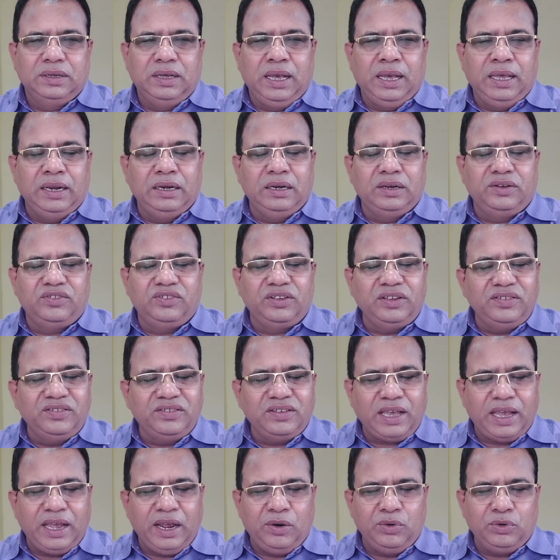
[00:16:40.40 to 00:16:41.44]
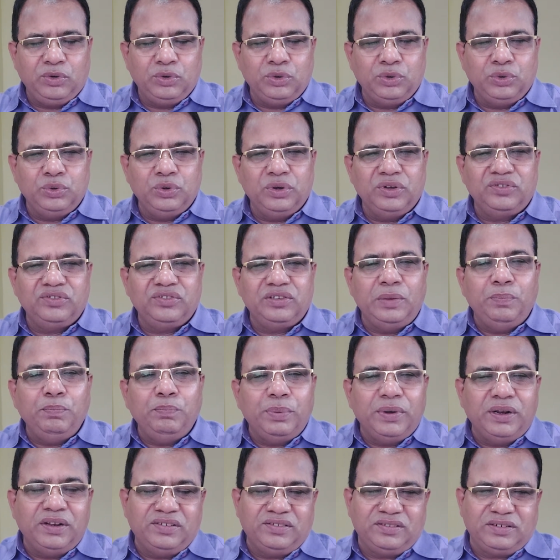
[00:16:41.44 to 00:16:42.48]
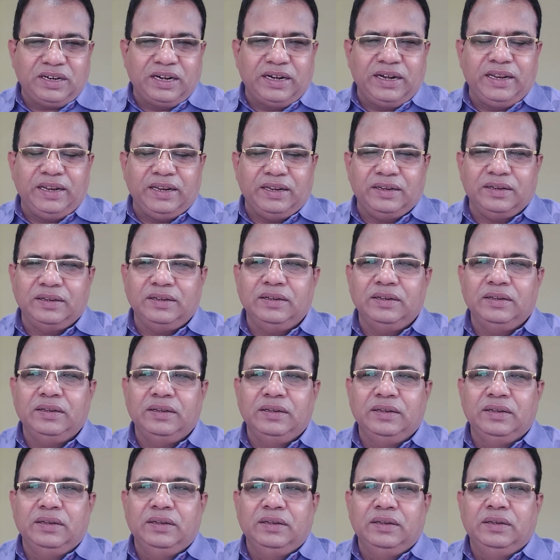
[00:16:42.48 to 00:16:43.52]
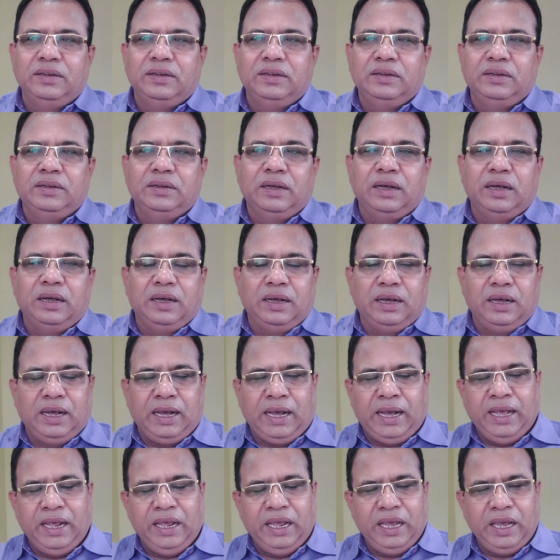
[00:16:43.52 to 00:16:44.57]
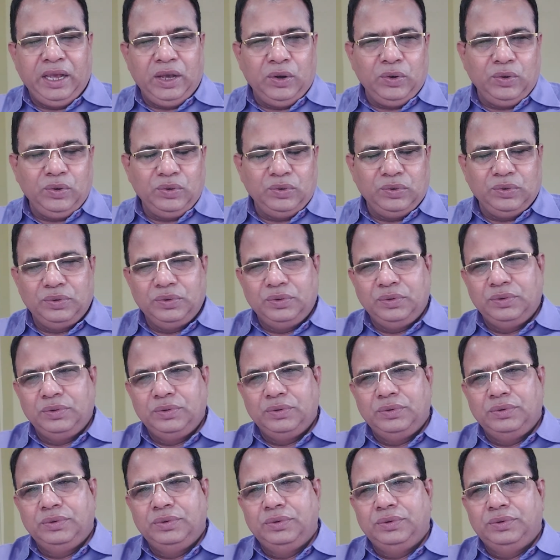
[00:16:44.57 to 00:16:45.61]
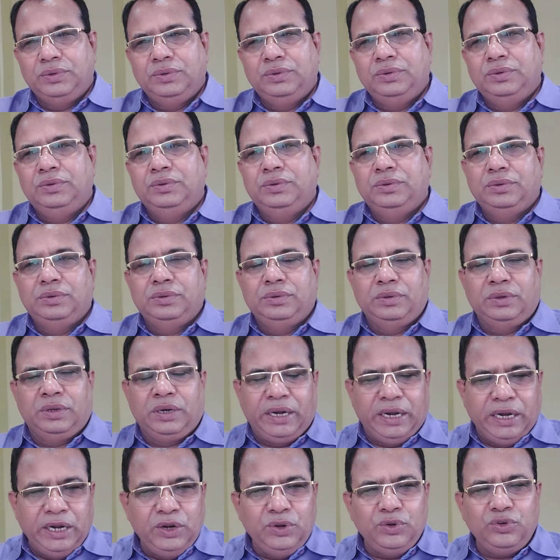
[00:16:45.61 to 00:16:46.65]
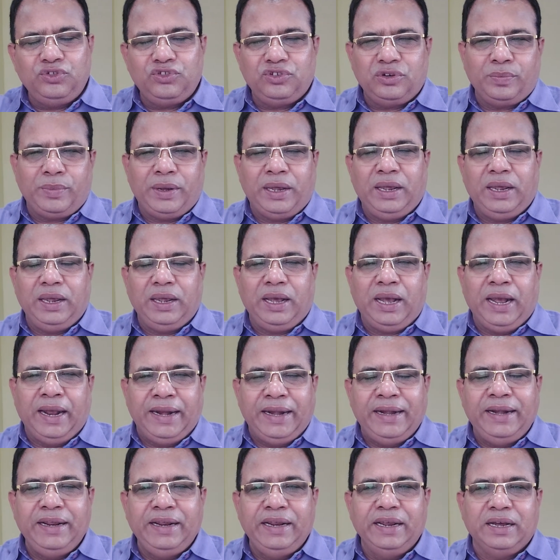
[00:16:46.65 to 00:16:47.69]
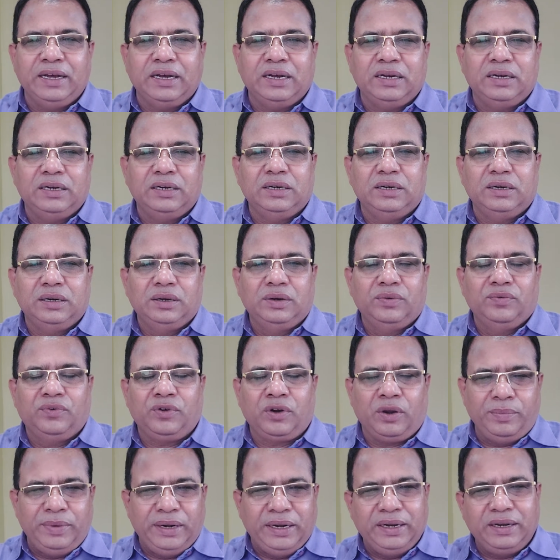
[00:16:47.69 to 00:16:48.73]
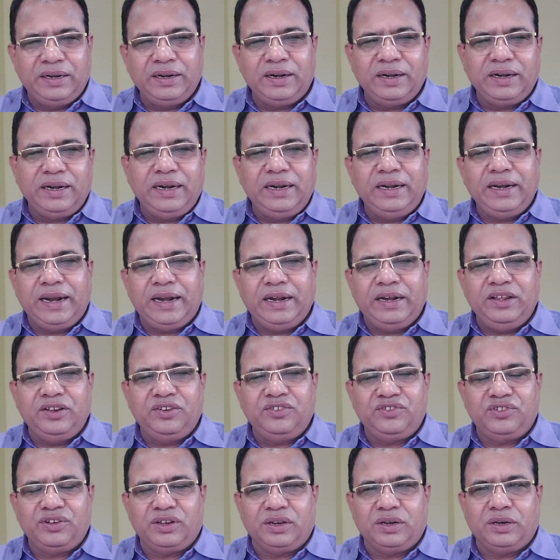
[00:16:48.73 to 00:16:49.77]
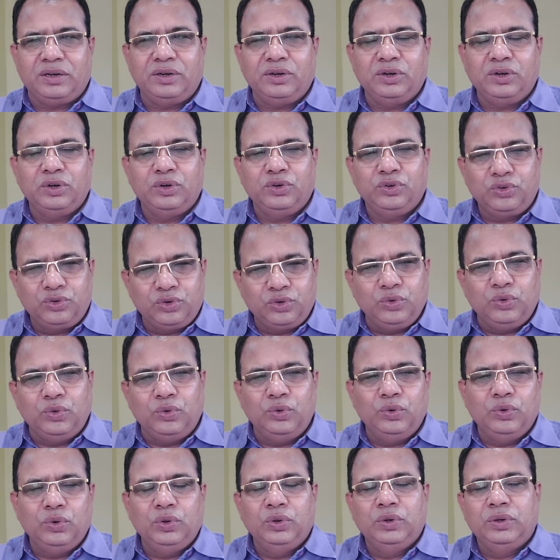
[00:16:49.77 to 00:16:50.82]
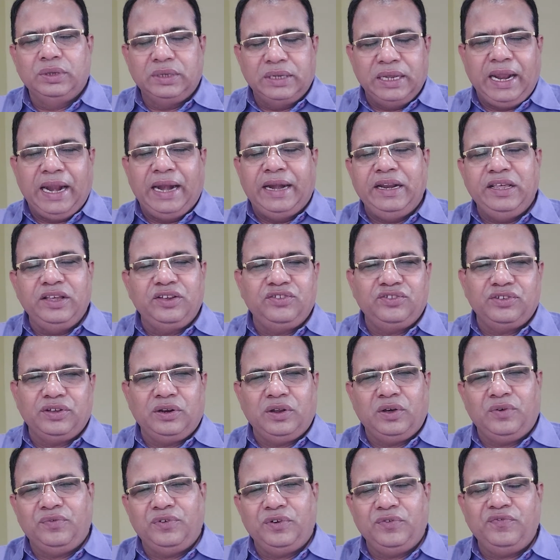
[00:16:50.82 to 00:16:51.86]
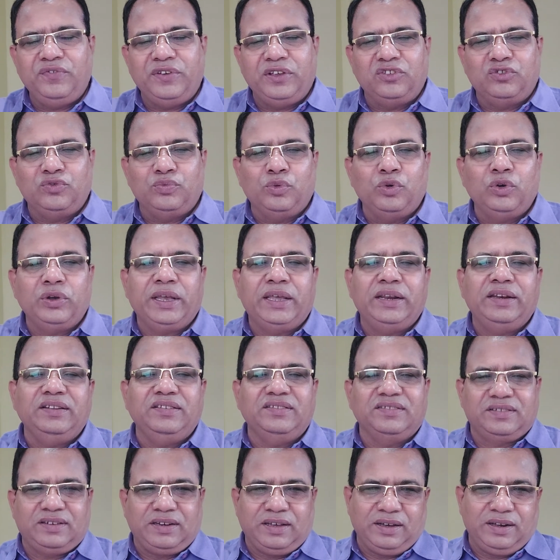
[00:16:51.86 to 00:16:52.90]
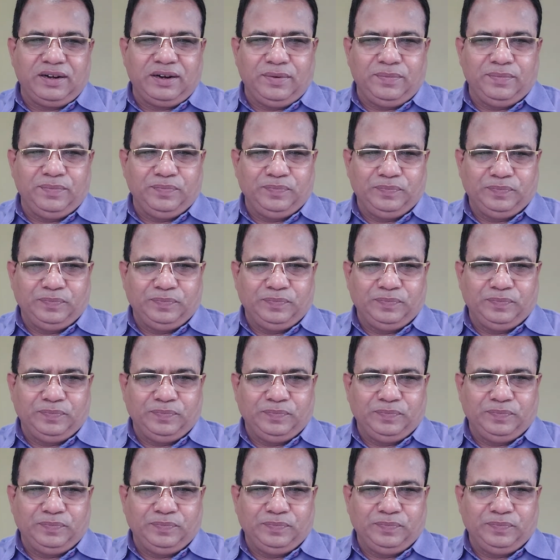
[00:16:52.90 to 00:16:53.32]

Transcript: and since I have to do a simple study, I have reduced my idea from internet addiction to the addiction of a Facebook and Instagram.